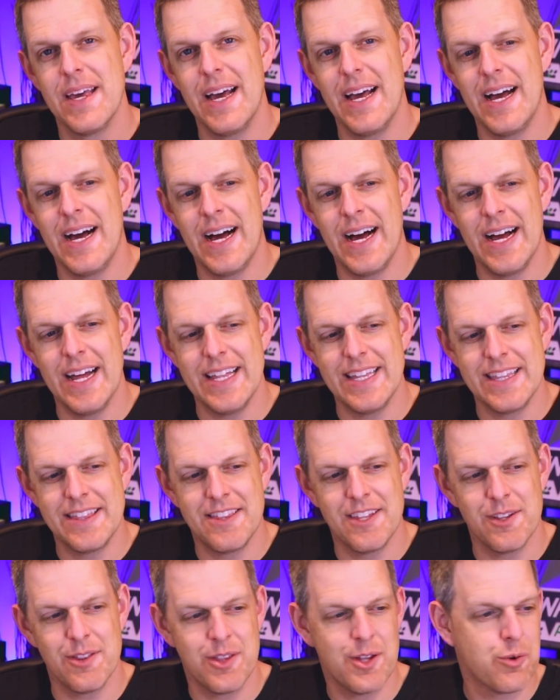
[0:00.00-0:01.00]

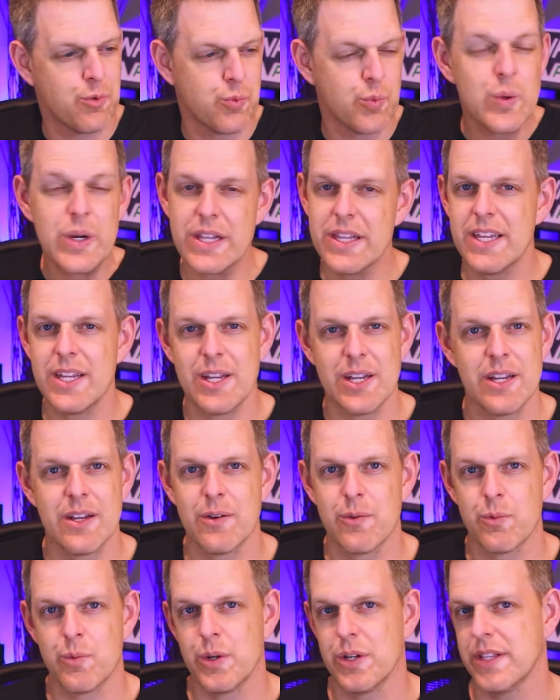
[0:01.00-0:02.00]
they're really,
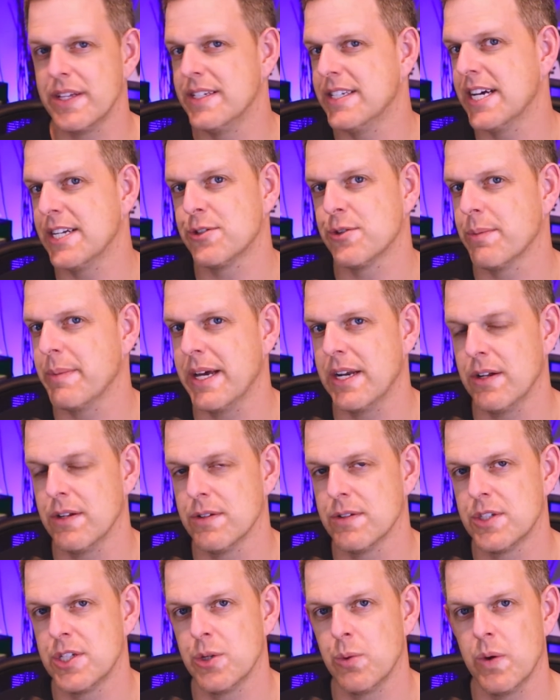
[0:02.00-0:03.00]
really
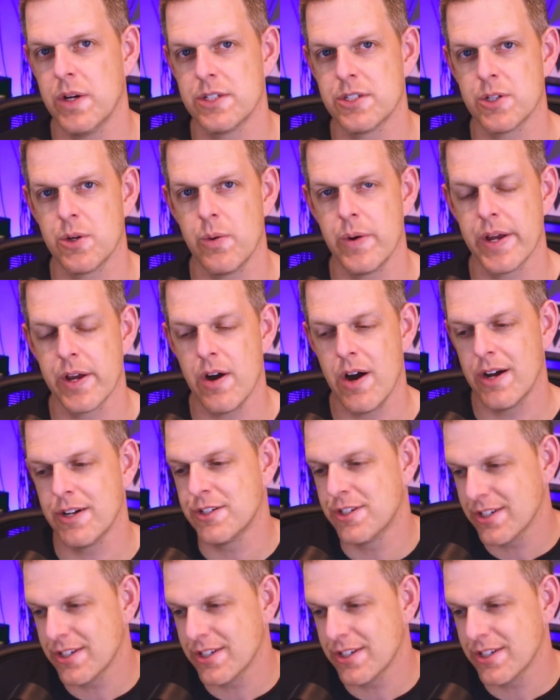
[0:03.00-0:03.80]
detrimental to what's going on.